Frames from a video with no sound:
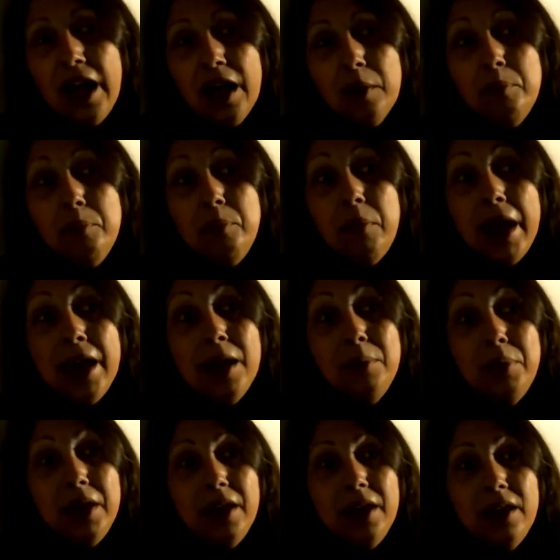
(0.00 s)

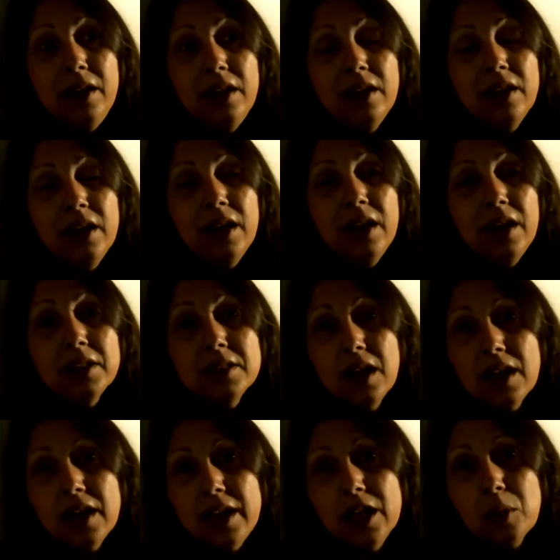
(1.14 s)
Maybe it's
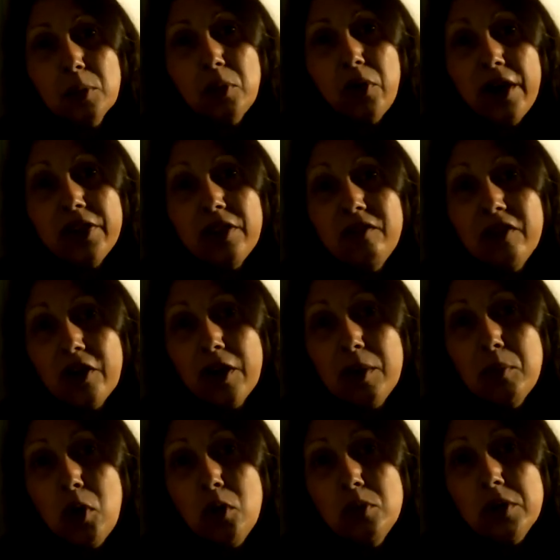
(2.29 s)
not healable at the very
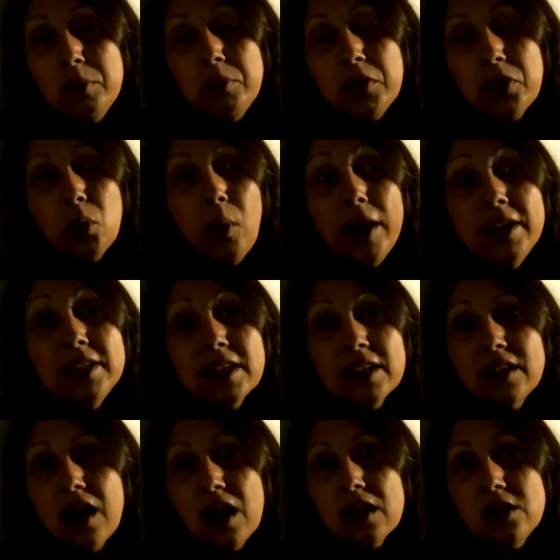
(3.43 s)
moment, but the way
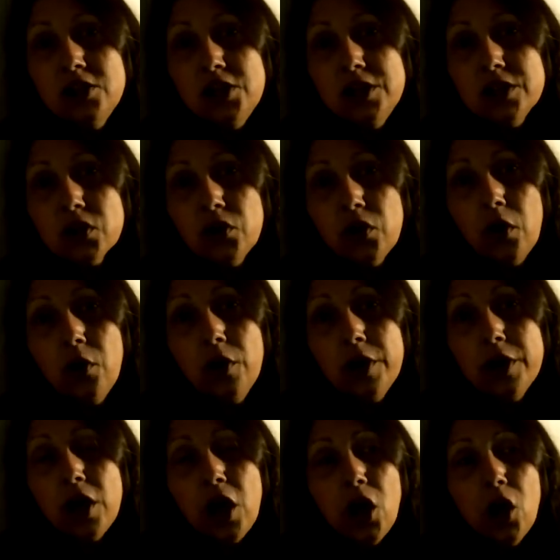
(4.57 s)
technology is
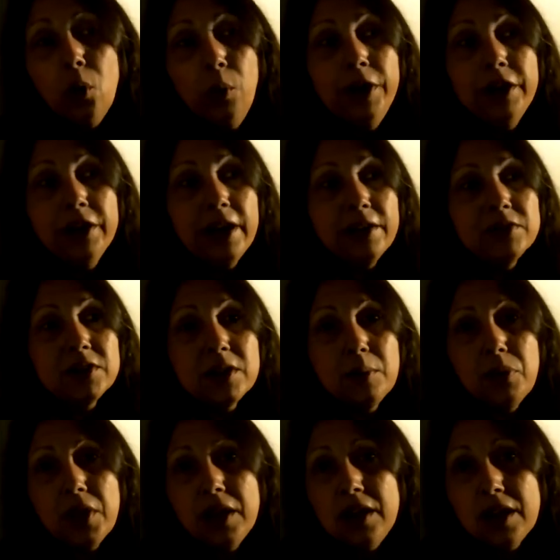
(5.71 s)
growing, we could have
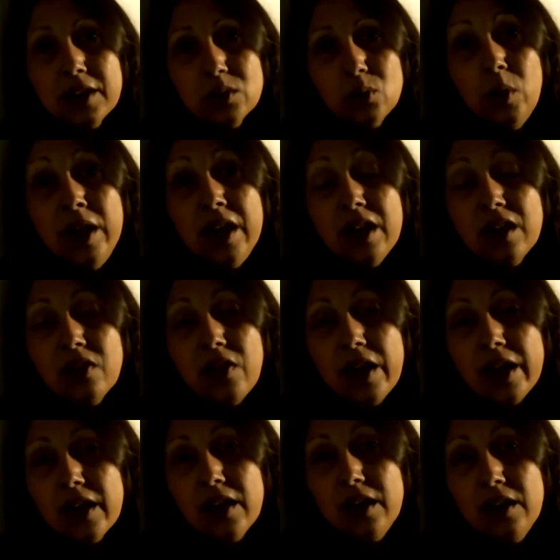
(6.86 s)
something next week
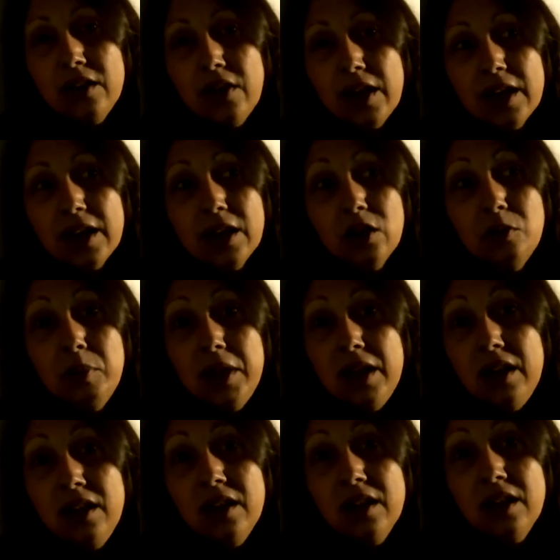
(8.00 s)
that it could be,